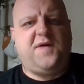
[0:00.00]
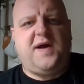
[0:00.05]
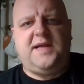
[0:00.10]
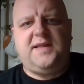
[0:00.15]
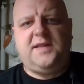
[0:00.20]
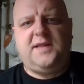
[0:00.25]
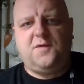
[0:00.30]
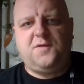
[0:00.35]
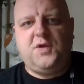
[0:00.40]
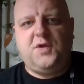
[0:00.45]

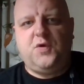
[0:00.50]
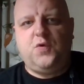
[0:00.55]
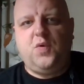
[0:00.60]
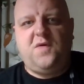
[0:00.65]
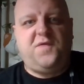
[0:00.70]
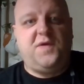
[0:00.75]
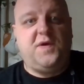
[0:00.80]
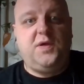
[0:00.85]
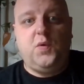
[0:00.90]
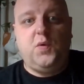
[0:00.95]
final of the
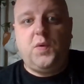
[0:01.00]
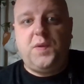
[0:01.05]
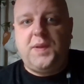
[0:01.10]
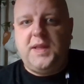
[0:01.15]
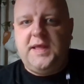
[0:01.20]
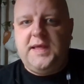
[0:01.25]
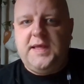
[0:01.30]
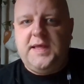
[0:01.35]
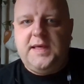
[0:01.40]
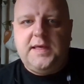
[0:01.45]
UEFA
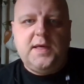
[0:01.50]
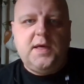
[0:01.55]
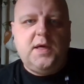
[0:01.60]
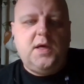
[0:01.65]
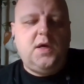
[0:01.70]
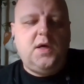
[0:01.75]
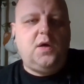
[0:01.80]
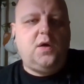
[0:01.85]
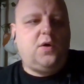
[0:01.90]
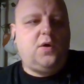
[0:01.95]
Youth League
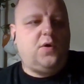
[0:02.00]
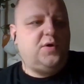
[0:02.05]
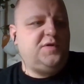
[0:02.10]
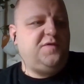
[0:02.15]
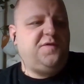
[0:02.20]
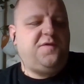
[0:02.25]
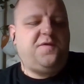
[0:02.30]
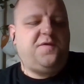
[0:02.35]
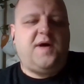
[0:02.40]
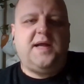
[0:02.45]
or
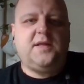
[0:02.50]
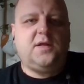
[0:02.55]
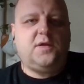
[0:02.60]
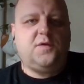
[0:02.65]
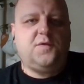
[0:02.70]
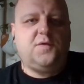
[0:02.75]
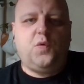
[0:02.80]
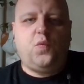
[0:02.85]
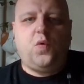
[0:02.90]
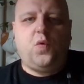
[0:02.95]
the
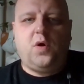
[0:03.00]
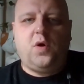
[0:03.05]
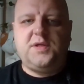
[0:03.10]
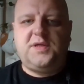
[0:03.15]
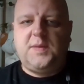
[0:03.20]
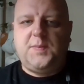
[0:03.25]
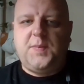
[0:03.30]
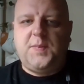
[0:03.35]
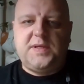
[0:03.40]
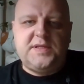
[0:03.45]
final of the
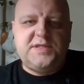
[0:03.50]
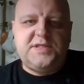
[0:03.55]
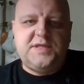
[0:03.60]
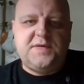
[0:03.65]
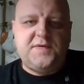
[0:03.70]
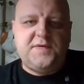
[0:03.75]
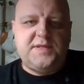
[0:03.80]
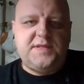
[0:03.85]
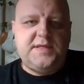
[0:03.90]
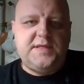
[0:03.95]
World Cup under
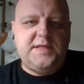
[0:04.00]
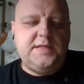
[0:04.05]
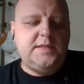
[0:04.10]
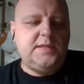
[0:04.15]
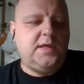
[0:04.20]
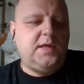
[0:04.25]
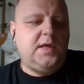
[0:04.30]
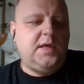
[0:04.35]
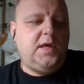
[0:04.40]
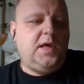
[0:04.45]

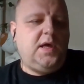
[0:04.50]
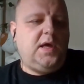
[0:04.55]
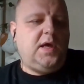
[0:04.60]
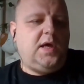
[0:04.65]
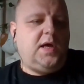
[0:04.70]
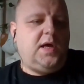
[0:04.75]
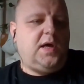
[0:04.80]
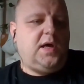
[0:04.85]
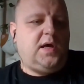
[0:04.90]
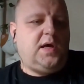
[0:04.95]
17.
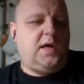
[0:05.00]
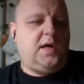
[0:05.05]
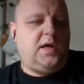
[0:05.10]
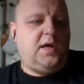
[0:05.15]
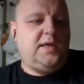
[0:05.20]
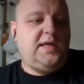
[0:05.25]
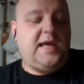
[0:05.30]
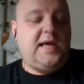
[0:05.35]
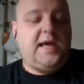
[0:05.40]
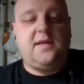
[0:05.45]

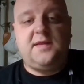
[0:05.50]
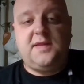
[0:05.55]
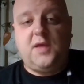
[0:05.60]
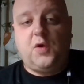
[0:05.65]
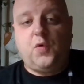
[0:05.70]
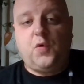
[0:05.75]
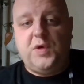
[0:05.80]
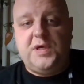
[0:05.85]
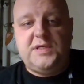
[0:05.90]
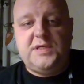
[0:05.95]
Yeah,
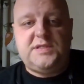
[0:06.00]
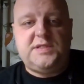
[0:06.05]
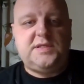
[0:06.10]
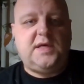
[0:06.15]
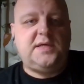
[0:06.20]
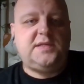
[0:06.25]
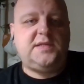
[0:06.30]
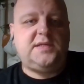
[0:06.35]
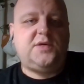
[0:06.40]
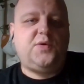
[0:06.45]
the quiz,
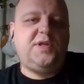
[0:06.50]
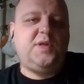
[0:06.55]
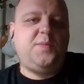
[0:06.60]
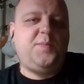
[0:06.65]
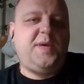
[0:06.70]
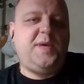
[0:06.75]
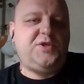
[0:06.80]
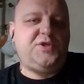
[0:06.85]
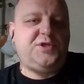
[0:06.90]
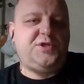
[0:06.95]
as I already
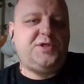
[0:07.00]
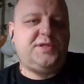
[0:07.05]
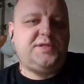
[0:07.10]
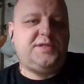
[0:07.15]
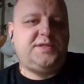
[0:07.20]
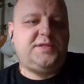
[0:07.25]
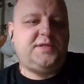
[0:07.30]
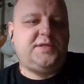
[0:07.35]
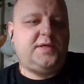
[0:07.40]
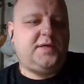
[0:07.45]

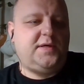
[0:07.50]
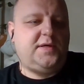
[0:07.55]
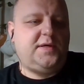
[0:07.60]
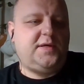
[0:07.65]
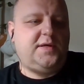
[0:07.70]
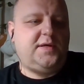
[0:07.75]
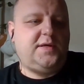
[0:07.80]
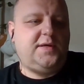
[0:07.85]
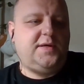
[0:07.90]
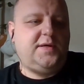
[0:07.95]
mentioned,
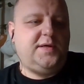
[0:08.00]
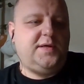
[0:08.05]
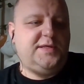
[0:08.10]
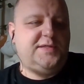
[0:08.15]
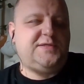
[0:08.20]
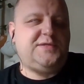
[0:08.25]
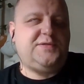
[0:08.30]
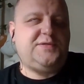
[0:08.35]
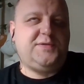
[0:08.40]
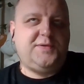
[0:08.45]

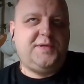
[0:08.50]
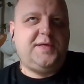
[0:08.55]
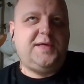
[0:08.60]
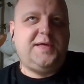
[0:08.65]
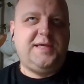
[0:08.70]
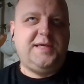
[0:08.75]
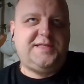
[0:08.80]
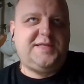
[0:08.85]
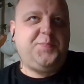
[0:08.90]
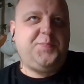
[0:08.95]

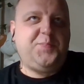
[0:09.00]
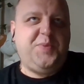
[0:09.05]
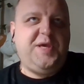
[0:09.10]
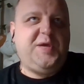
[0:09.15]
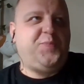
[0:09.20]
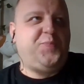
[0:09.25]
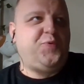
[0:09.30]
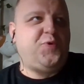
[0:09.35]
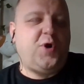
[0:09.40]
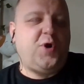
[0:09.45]
it's a
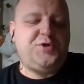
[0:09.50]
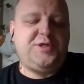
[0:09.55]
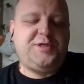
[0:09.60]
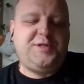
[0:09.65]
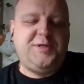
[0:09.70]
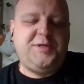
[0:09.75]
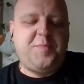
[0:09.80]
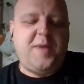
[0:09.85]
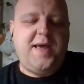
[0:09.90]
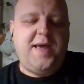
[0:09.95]
big
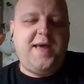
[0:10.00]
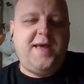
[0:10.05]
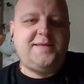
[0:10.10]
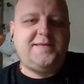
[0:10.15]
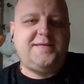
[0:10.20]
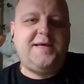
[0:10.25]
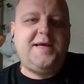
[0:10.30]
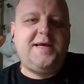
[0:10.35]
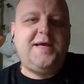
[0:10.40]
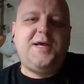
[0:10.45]
project in my
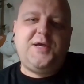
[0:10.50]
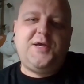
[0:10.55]
head.